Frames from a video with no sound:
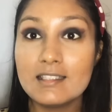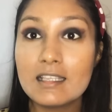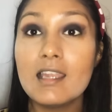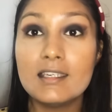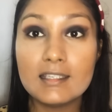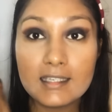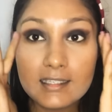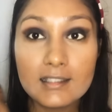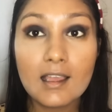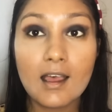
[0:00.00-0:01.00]
Our
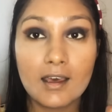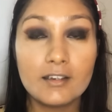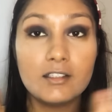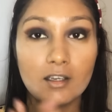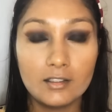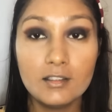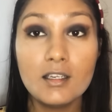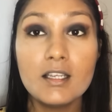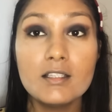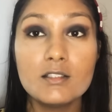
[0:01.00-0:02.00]
lids are done.
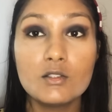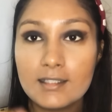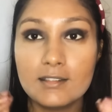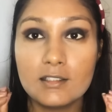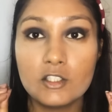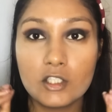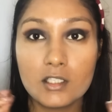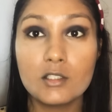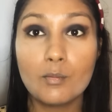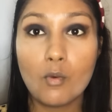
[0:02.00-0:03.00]

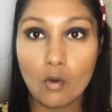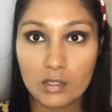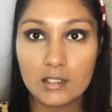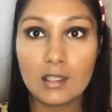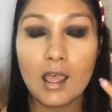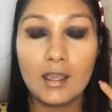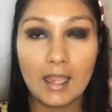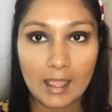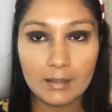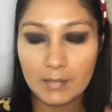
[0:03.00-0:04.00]
Just pause our
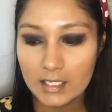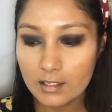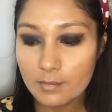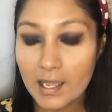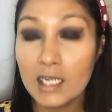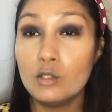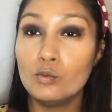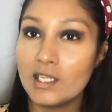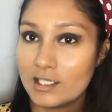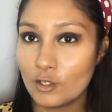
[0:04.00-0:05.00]
eye makeup and do
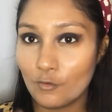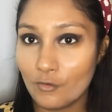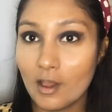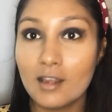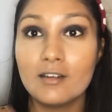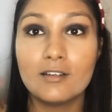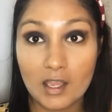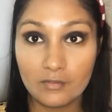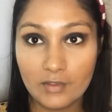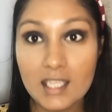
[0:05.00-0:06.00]
rest of our
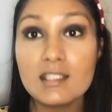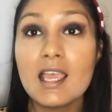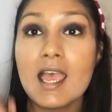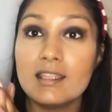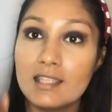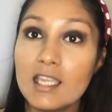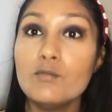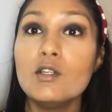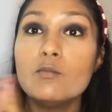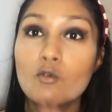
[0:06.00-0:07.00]
face, and then
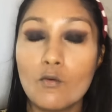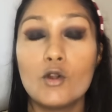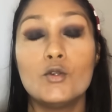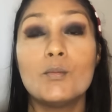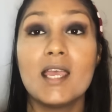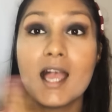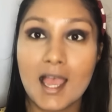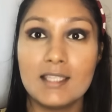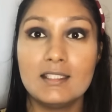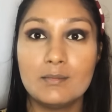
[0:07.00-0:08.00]
we'll move on to my
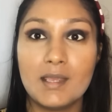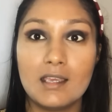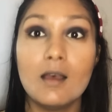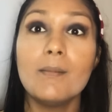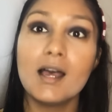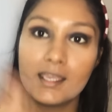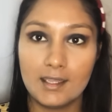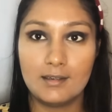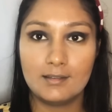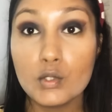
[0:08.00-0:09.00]
eyes makeup
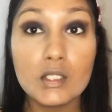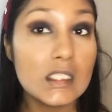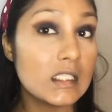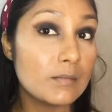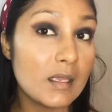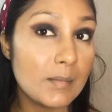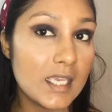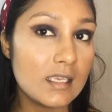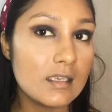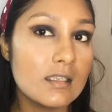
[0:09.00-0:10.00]
again. So since my
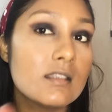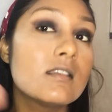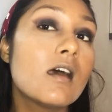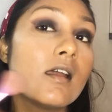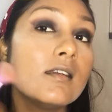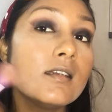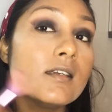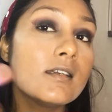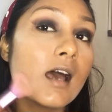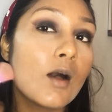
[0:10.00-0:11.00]
baking is done,
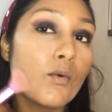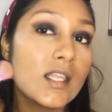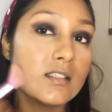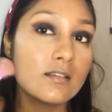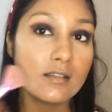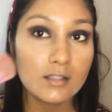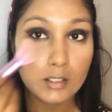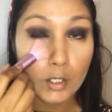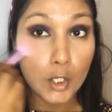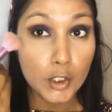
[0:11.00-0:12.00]
now I'll
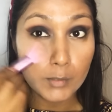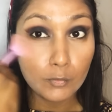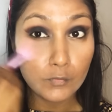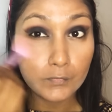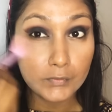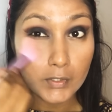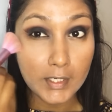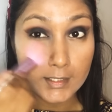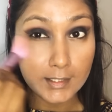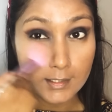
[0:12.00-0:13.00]
just remove the
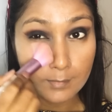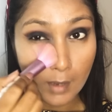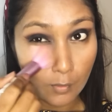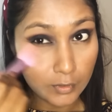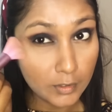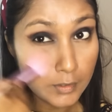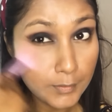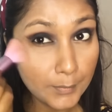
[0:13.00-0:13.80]
excess powder.